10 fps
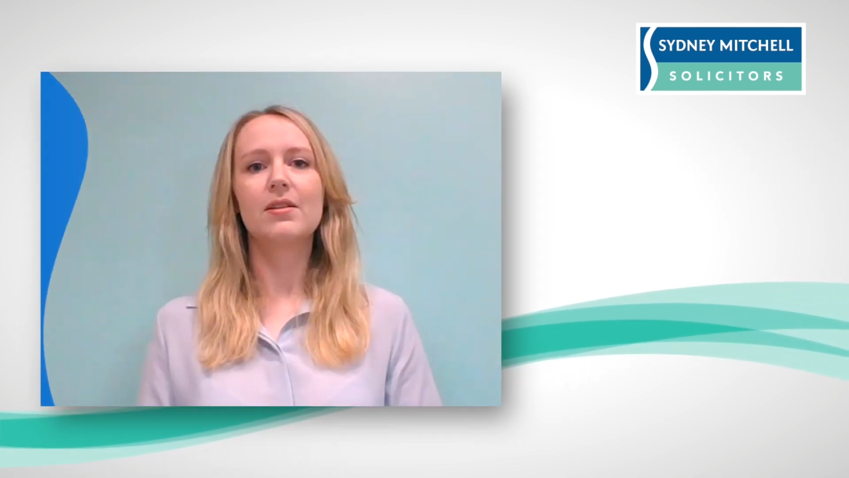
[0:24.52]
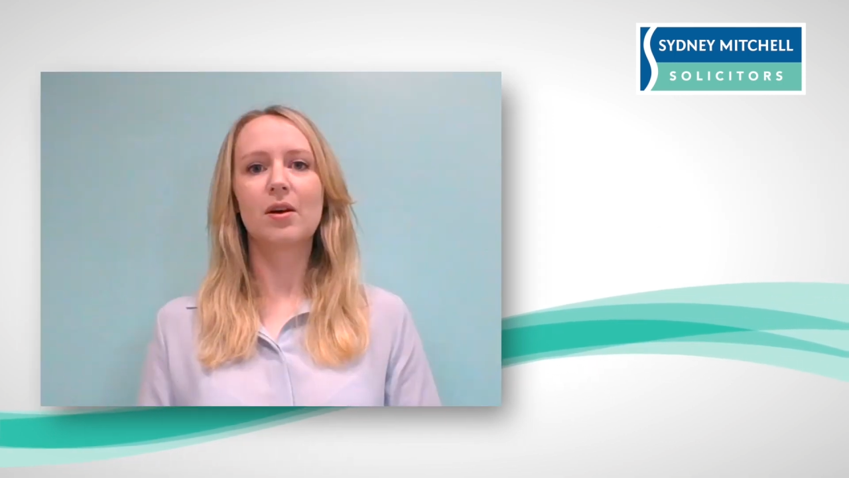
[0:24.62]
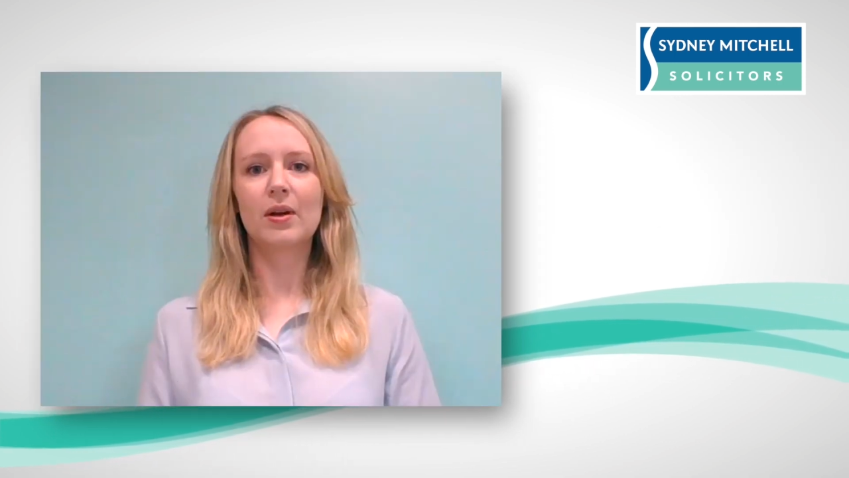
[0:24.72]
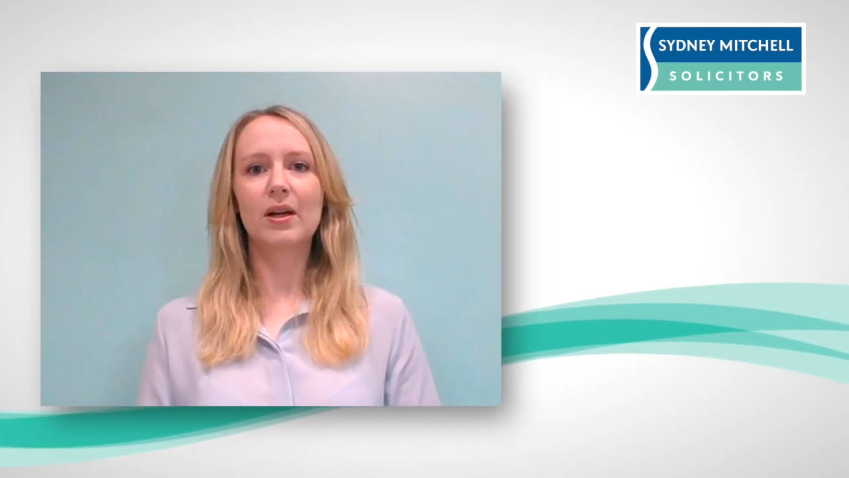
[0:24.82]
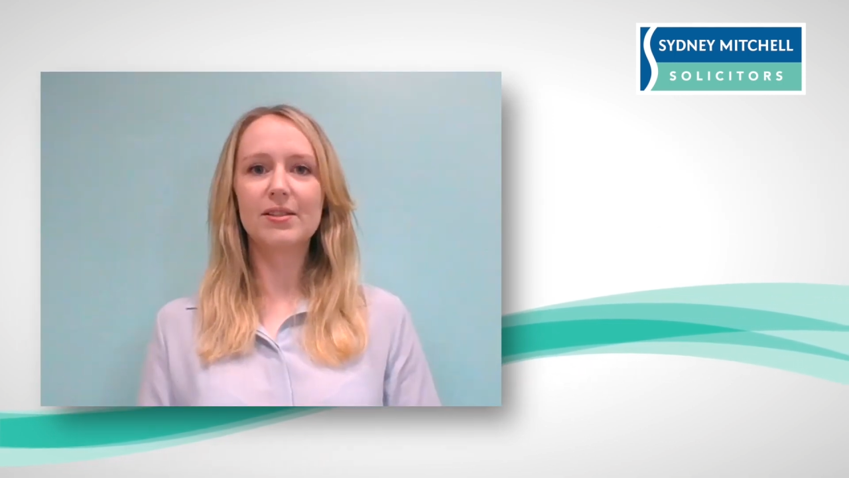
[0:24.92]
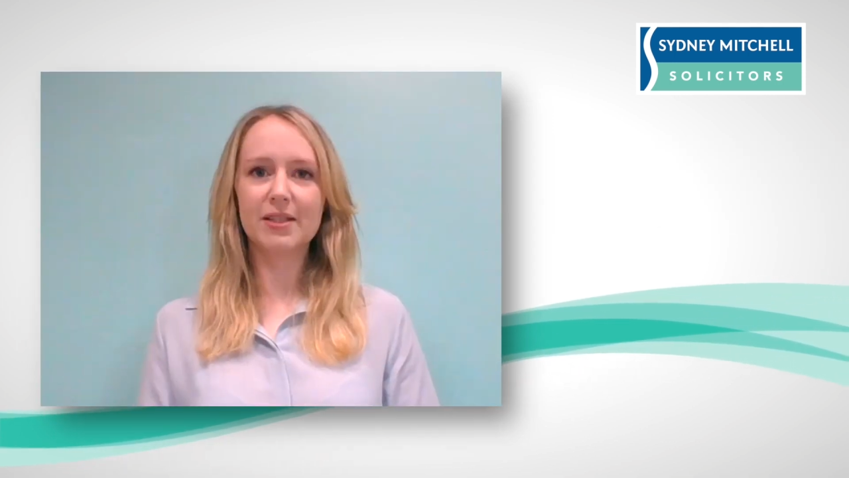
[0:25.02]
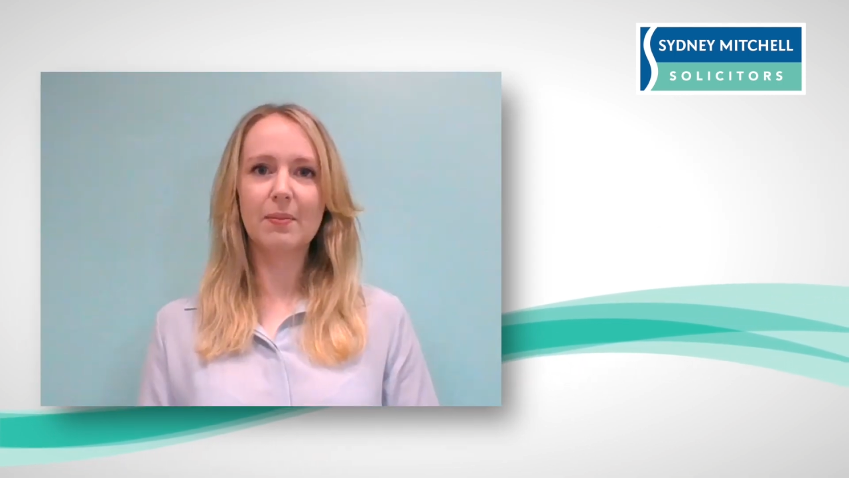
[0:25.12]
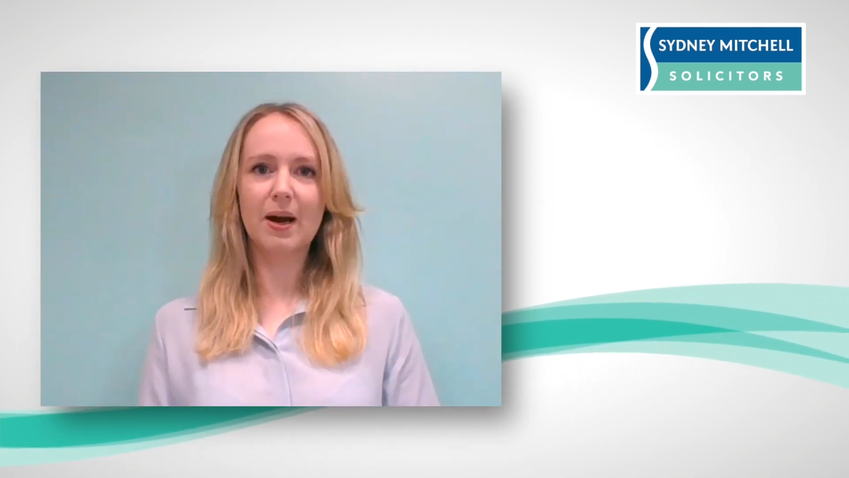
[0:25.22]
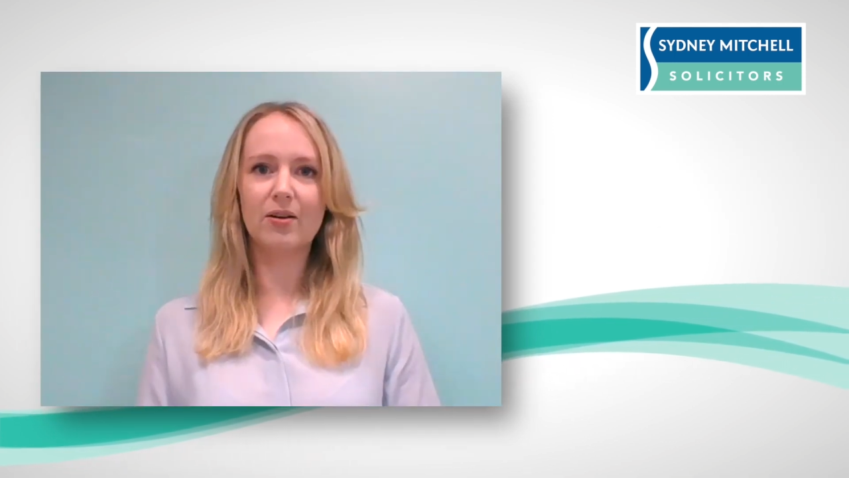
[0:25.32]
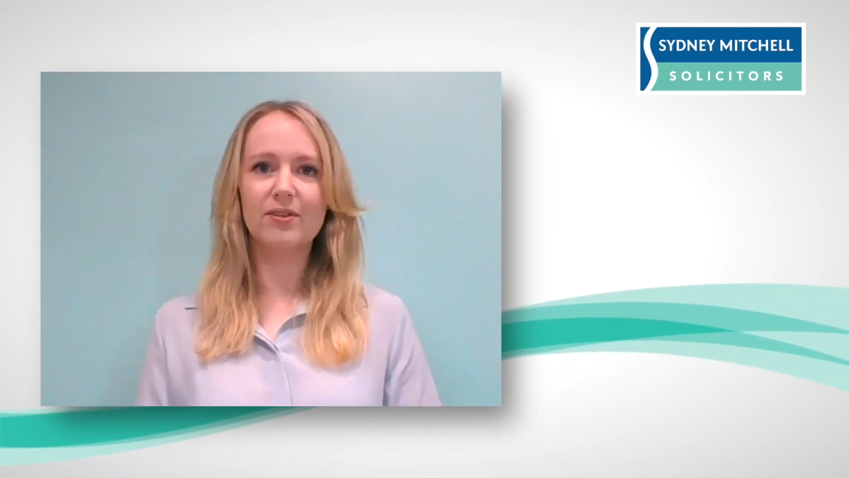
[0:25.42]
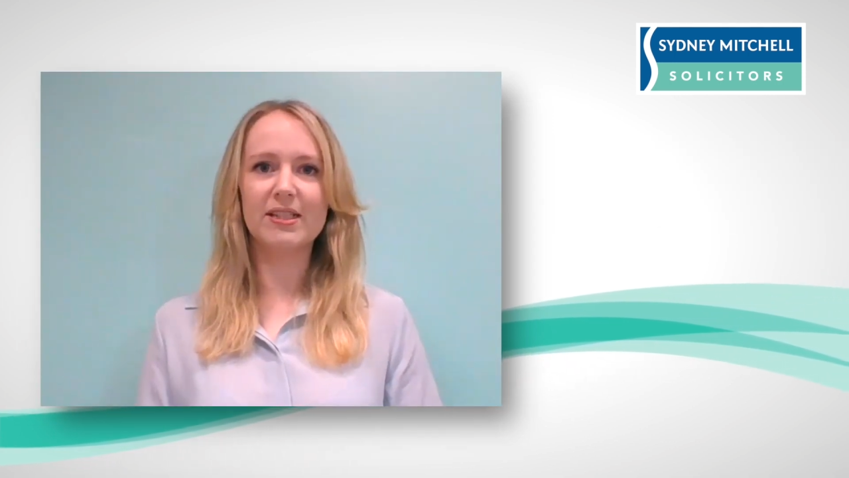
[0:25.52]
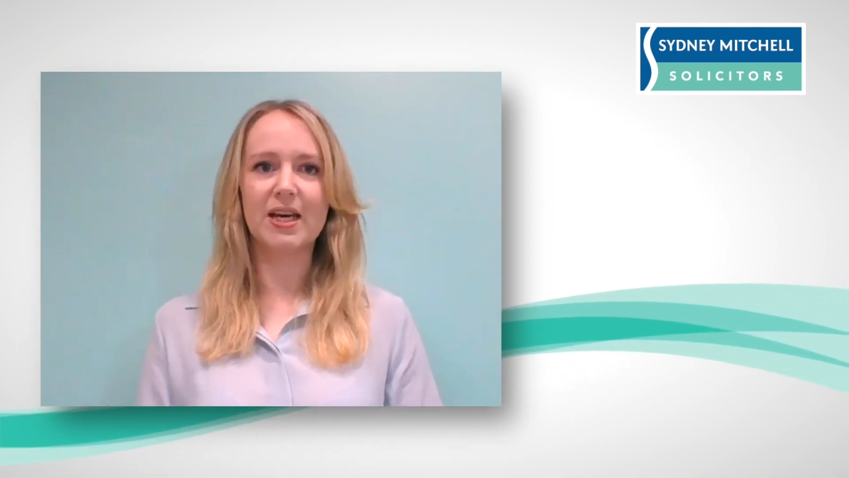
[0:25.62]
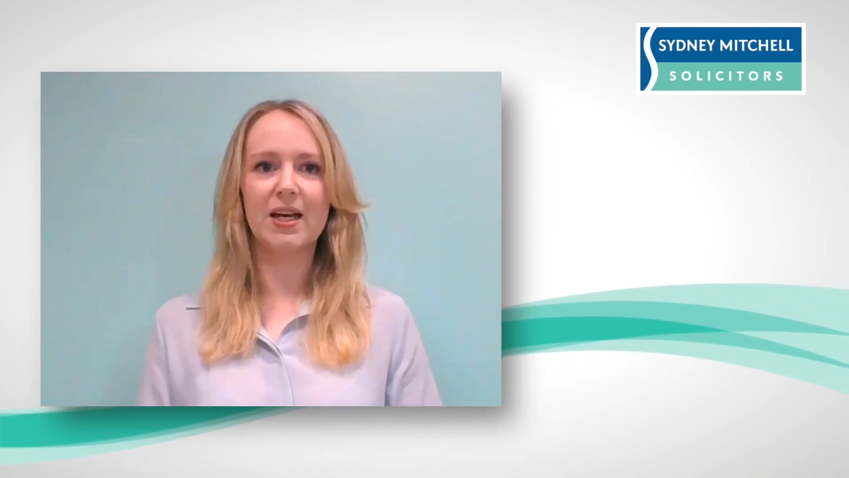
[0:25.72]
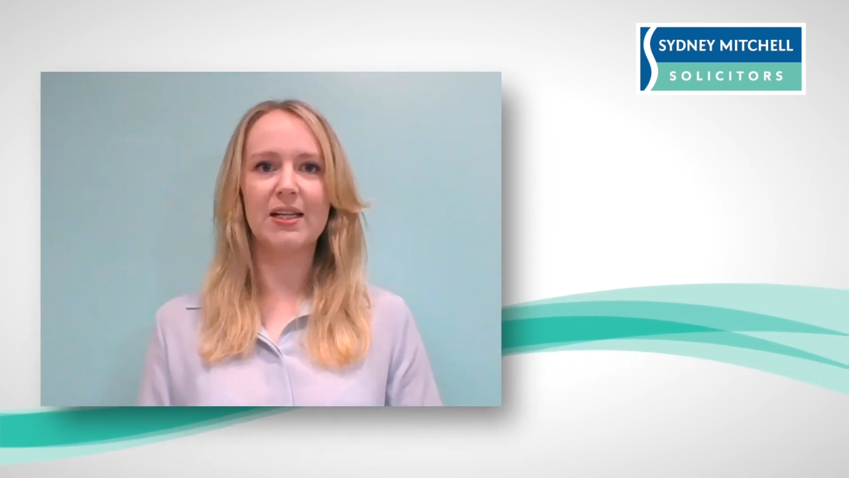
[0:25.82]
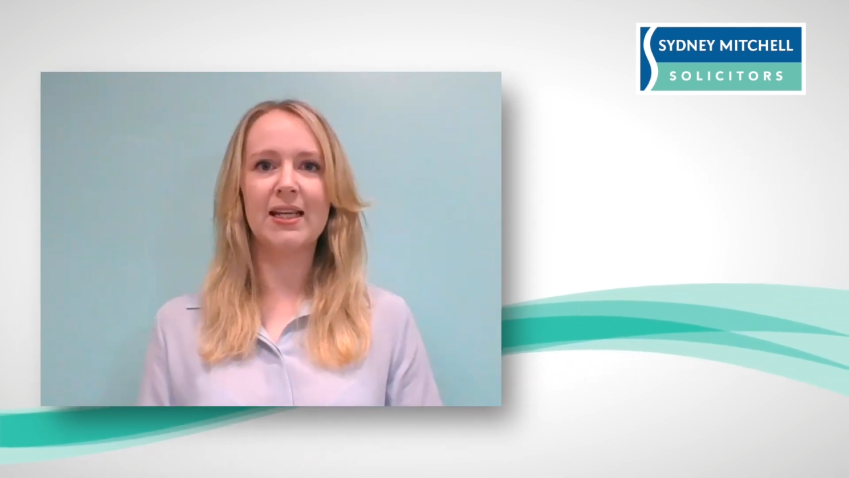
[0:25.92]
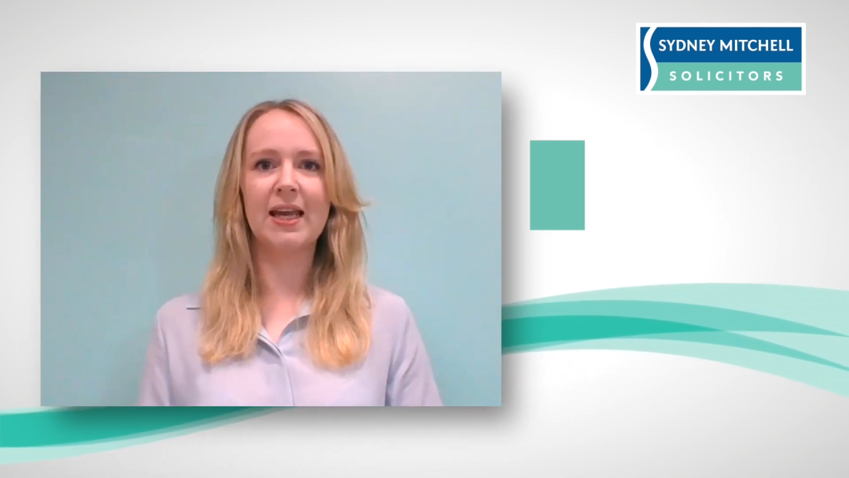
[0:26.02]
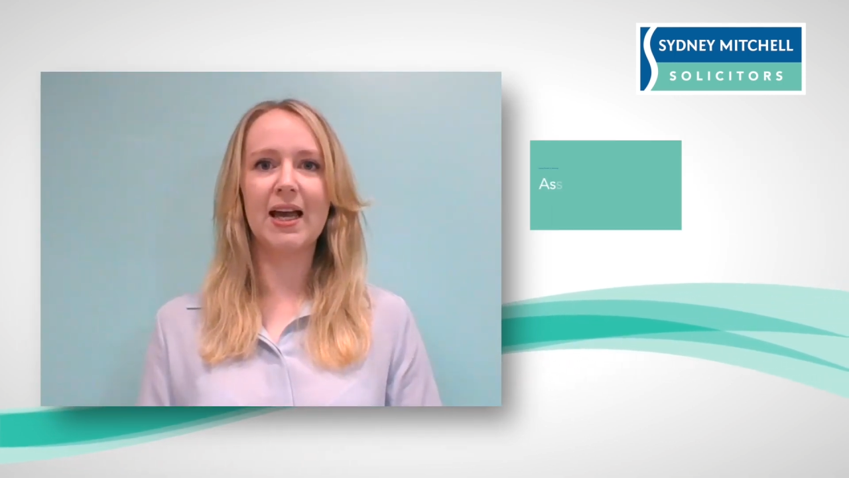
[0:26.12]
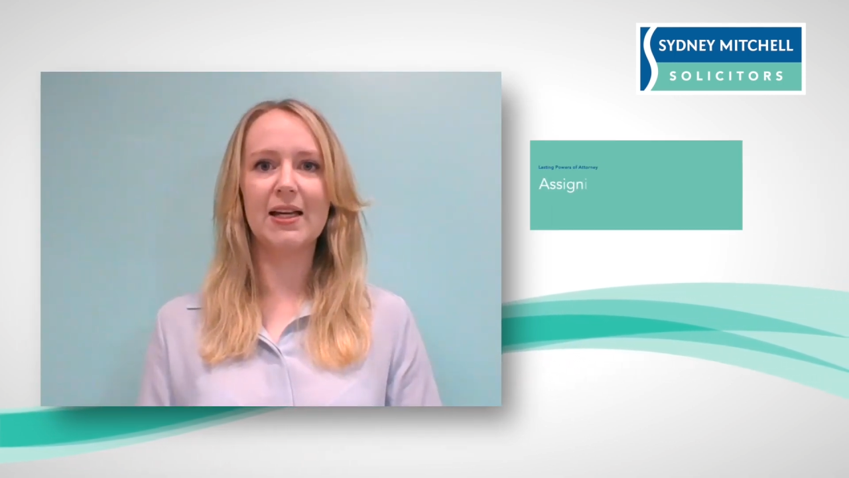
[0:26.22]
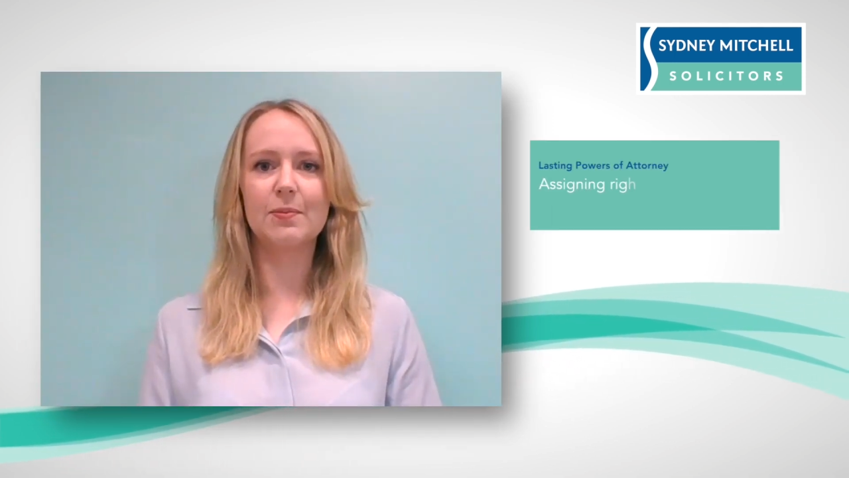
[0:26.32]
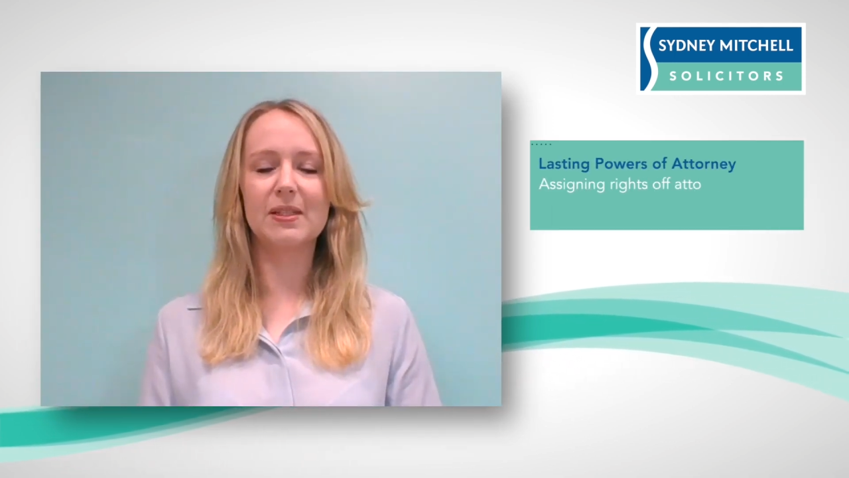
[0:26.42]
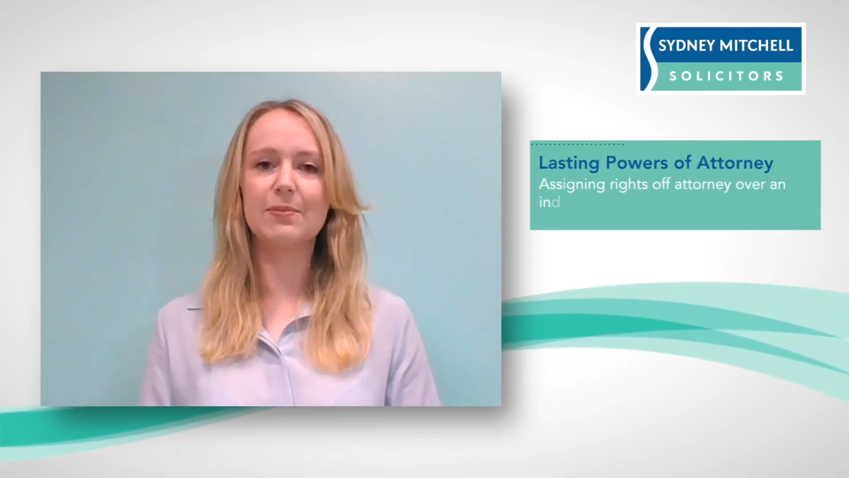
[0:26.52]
So a lasting power of attorney has been